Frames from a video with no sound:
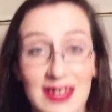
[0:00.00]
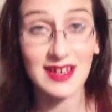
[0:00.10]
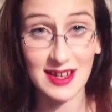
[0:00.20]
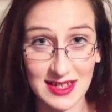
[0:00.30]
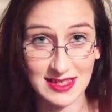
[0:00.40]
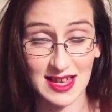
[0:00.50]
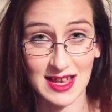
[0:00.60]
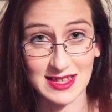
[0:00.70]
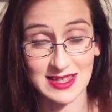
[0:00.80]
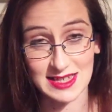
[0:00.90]
Hey guys,
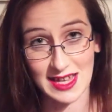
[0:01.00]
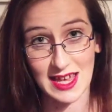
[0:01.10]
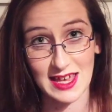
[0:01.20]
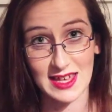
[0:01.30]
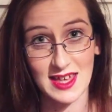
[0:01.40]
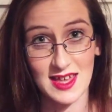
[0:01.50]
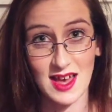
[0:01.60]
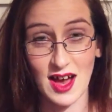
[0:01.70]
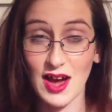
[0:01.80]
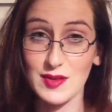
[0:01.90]
and today
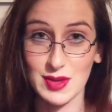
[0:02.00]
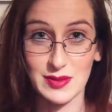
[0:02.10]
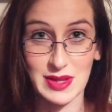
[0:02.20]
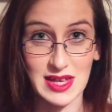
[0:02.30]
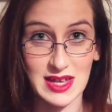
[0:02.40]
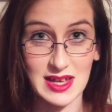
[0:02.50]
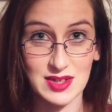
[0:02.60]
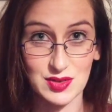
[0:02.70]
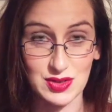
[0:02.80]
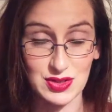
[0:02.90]
I'm going to be
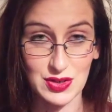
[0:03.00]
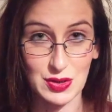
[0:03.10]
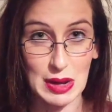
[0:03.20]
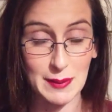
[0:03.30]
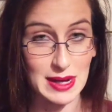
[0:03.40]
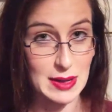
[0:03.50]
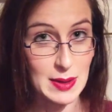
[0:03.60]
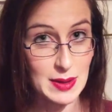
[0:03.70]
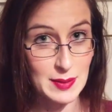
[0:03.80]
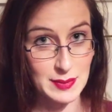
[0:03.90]
here talking to you
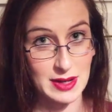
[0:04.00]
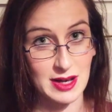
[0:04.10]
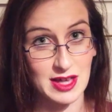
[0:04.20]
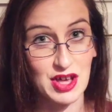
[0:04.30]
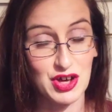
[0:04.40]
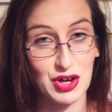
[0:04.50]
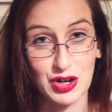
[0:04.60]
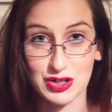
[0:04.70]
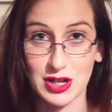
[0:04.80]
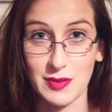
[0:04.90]
about my
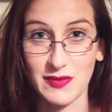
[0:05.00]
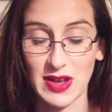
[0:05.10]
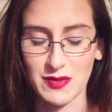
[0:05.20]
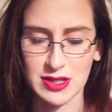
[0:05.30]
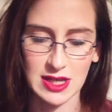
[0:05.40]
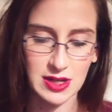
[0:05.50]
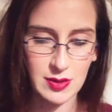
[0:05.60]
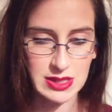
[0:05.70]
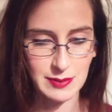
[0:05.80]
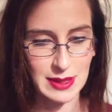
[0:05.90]
October favourites. I
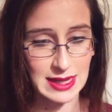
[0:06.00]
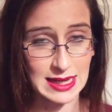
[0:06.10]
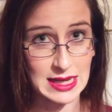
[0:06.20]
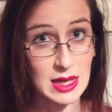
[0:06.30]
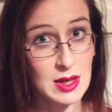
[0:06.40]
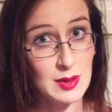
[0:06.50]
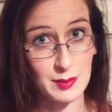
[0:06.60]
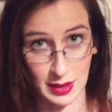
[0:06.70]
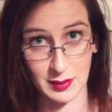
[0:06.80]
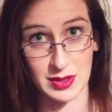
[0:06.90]
know it's a bit late,
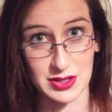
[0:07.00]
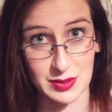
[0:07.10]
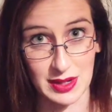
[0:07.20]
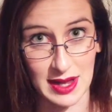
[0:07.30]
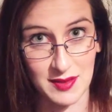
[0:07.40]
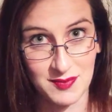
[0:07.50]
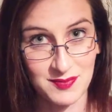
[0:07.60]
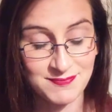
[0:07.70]
but I'm going to do it now.